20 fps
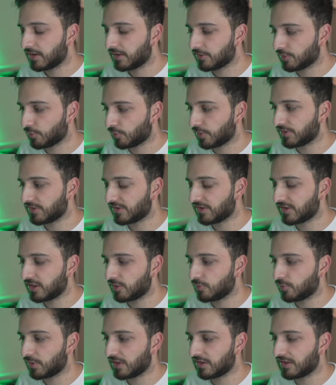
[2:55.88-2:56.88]
The one thing that
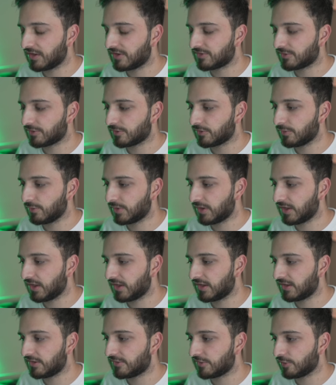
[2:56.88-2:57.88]
you will need to do
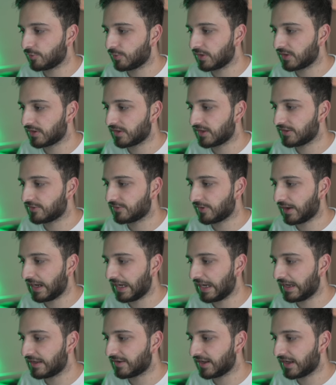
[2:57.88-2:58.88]
is you will need to
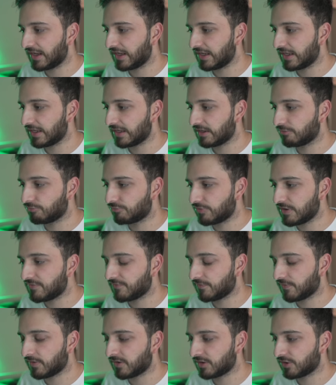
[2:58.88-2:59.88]
add a
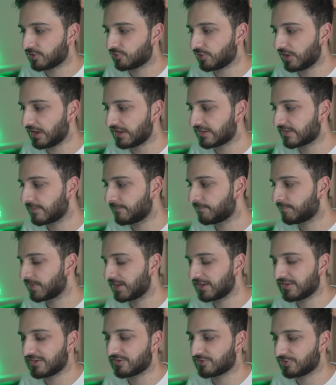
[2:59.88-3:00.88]
refund address.
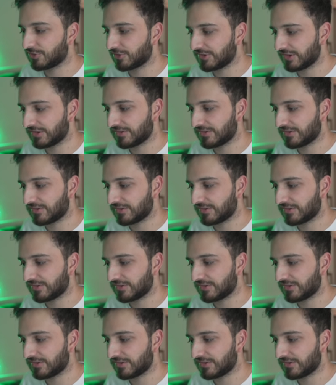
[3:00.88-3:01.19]
This is just